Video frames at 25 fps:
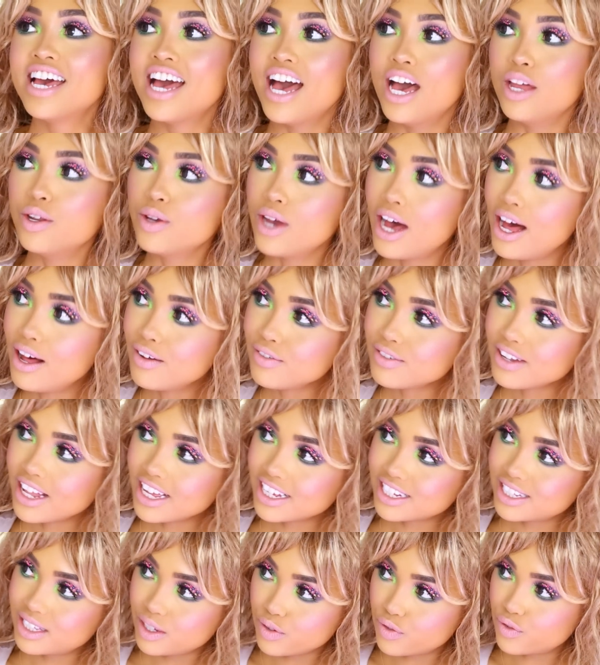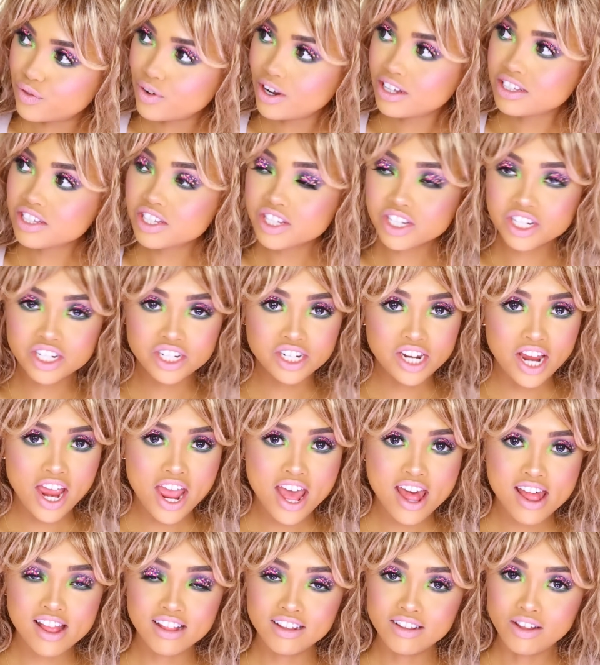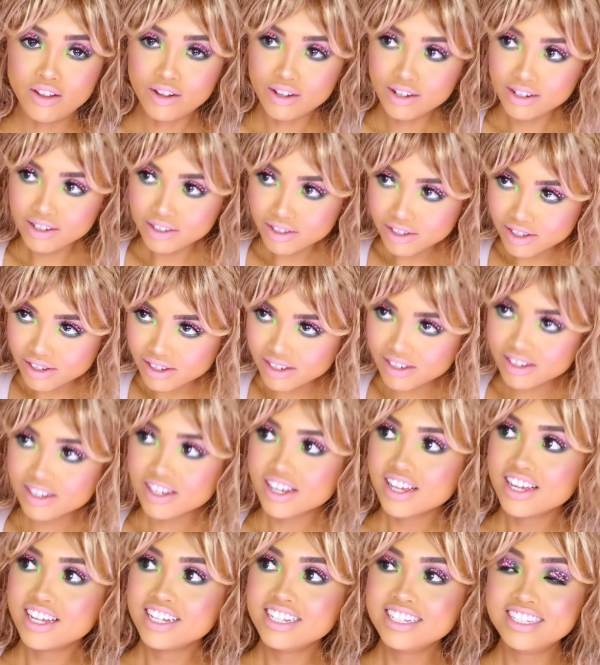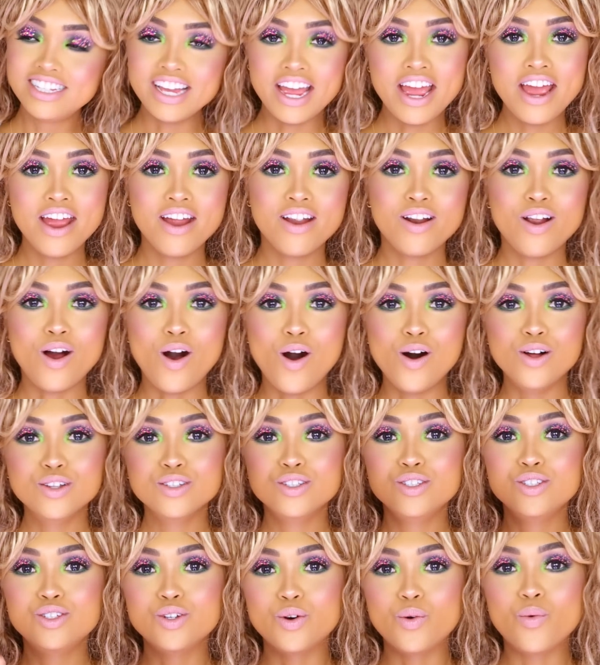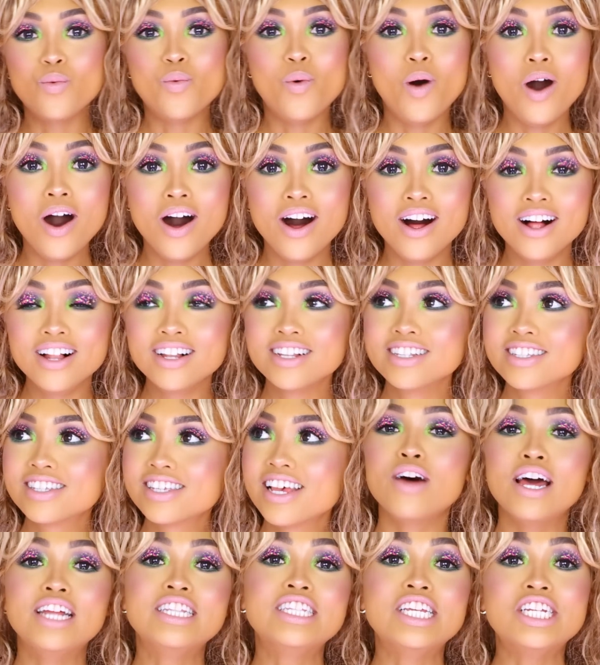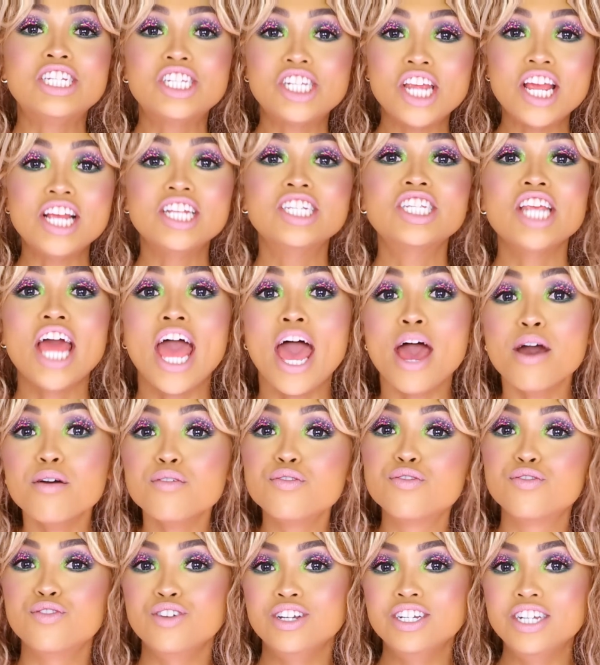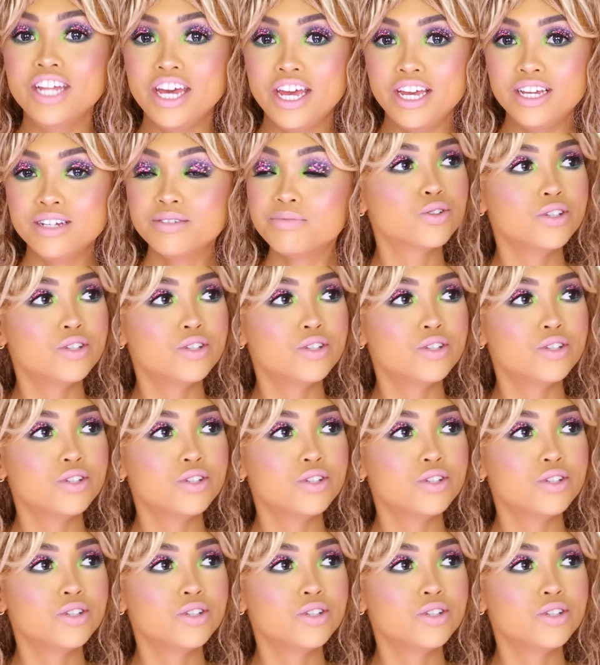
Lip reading: And you have like different schedules there on the walls, and they change every day.